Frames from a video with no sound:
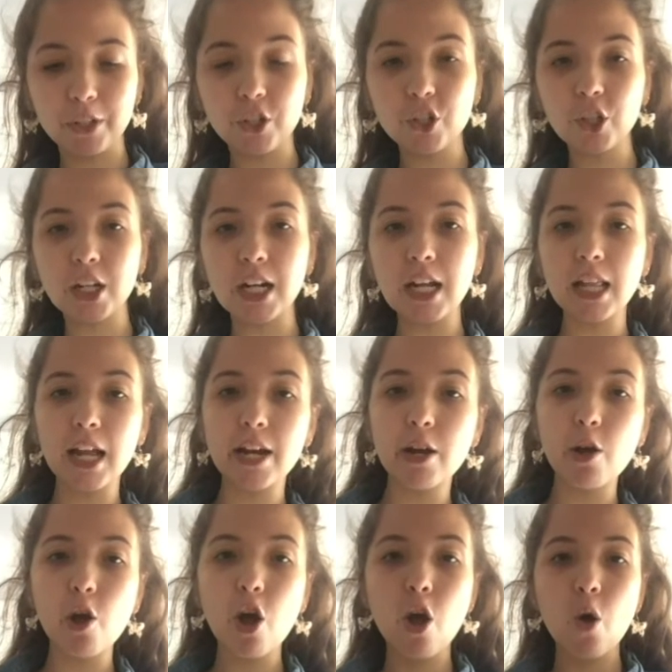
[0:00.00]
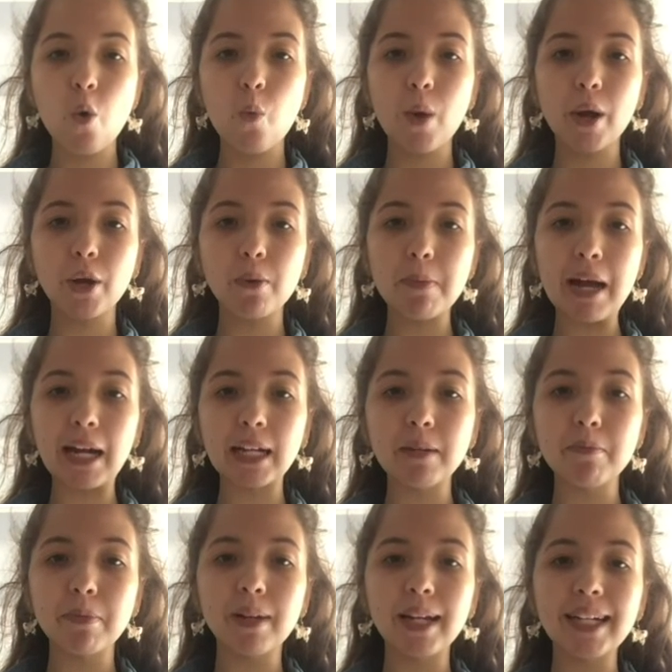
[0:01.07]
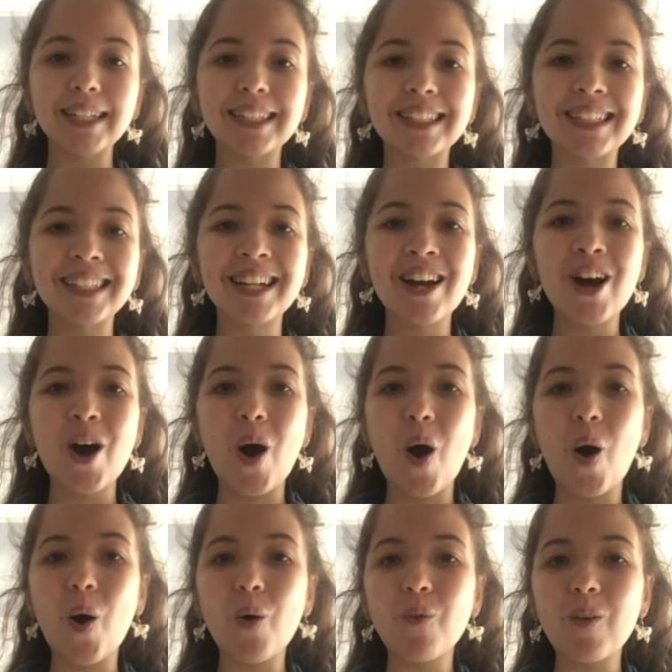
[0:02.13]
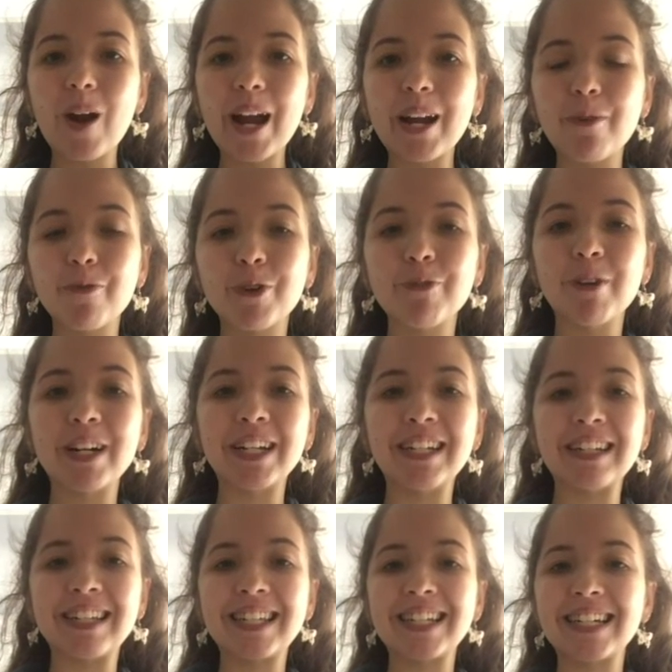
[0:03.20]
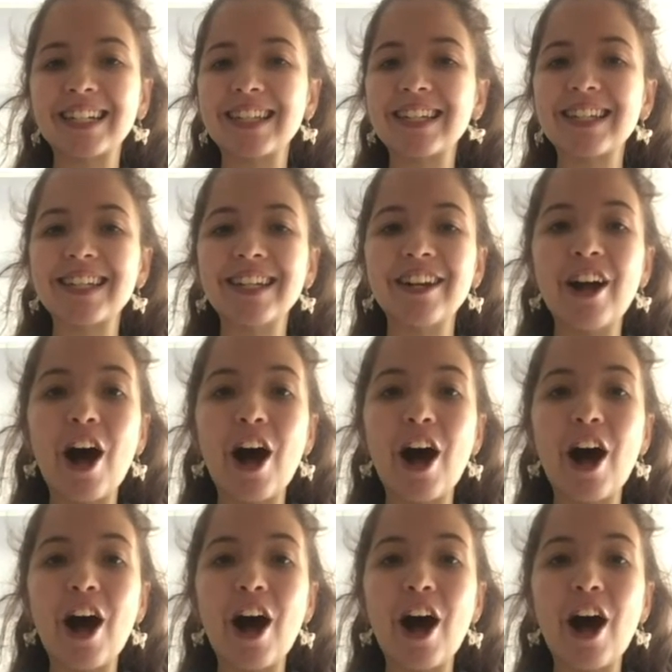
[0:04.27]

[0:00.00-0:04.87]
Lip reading: Just gonna let it wiggle back in place. All right, we're ready to stick this in the